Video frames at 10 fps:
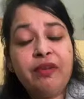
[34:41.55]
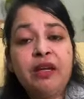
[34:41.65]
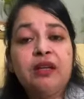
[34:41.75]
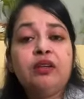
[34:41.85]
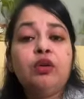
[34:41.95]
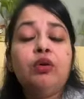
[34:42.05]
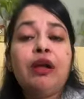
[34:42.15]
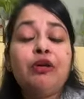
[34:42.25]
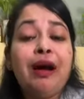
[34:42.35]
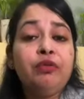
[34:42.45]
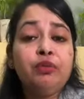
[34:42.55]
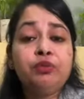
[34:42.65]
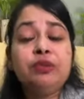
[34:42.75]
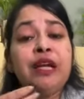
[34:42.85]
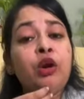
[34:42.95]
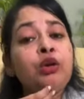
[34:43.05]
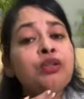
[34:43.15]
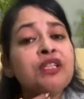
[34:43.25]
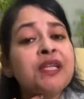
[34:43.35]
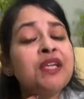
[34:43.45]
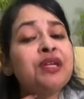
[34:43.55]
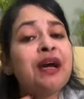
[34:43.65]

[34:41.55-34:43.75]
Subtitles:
wherein, you know, you have to get onto the stage